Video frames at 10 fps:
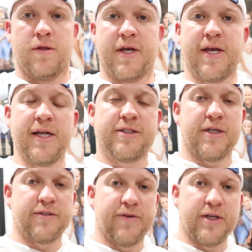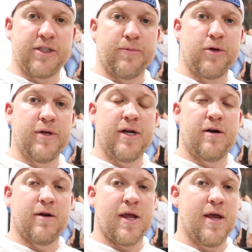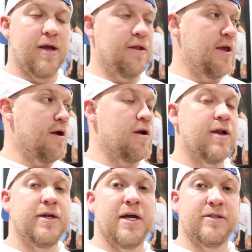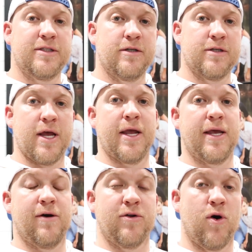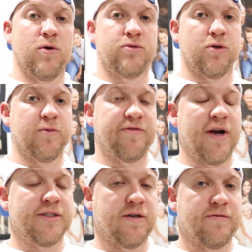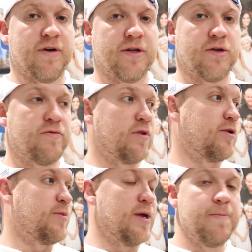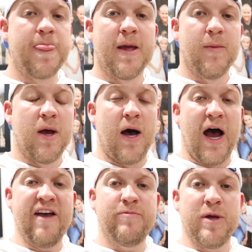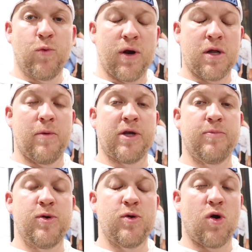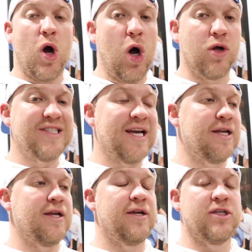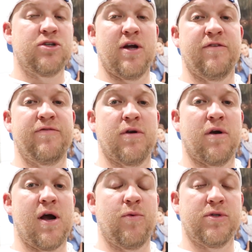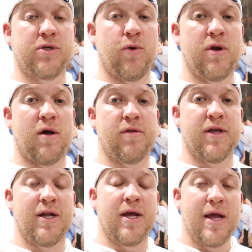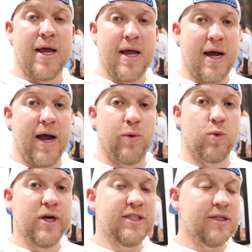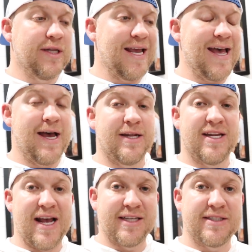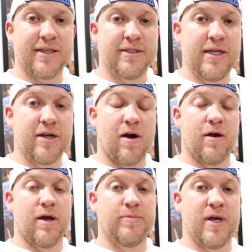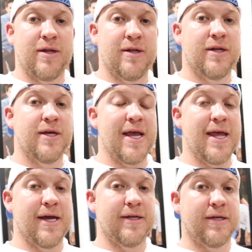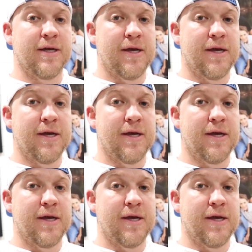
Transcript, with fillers: The kids just finished up their dinner and they're headed downstairs to hang out in Owen's room to find something fun to do for a little bit. I have been working on the computer all day today just trying to figure out what's going on with it. I recently had an SSD card updated in it and